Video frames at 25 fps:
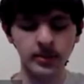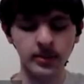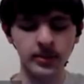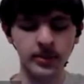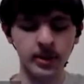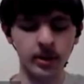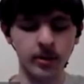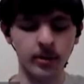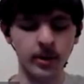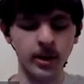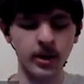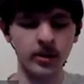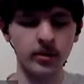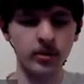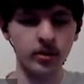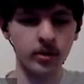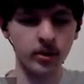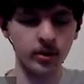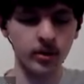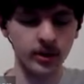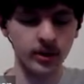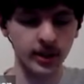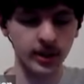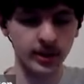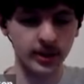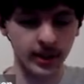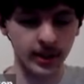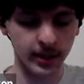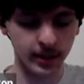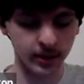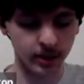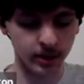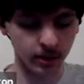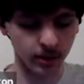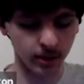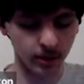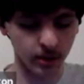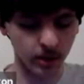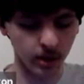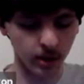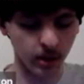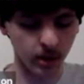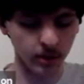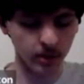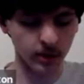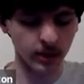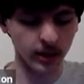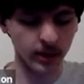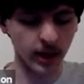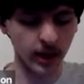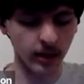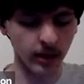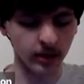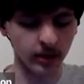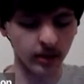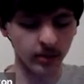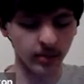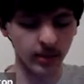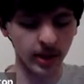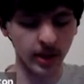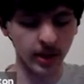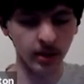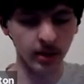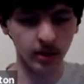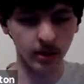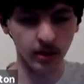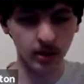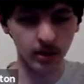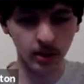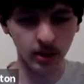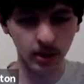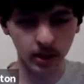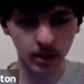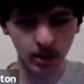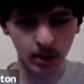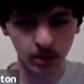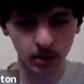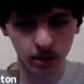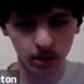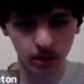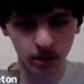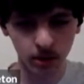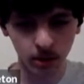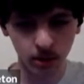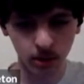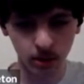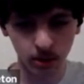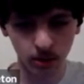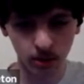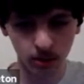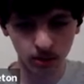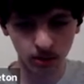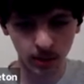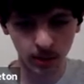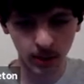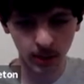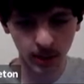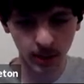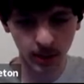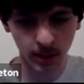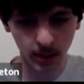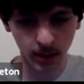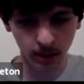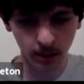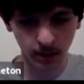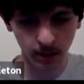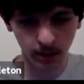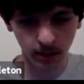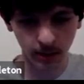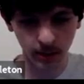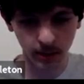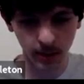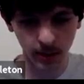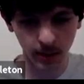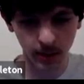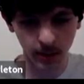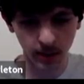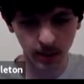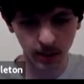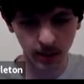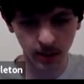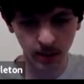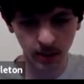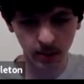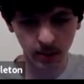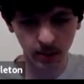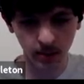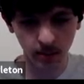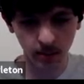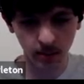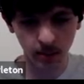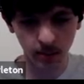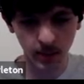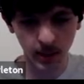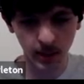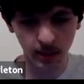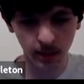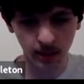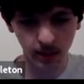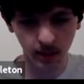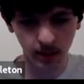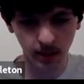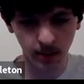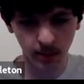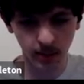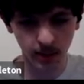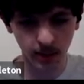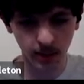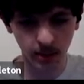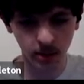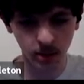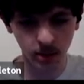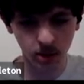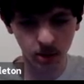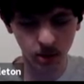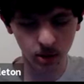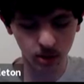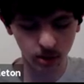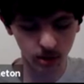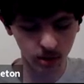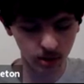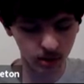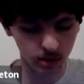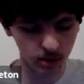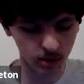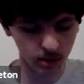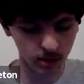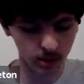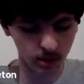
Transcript: so we introduce a sensor called an altimeter, shown here in the middle image.